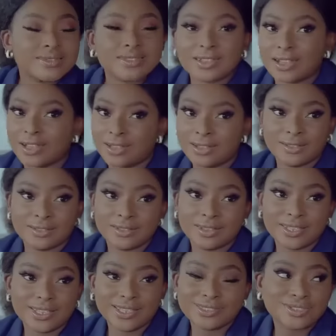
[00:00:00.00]
Sir,
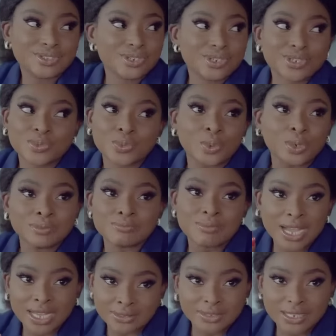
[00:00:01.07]
he's just
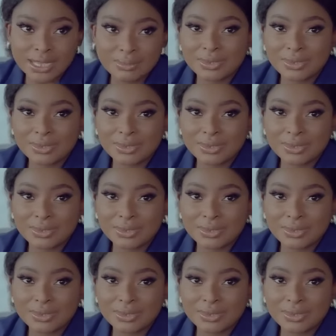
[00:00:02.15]
one man.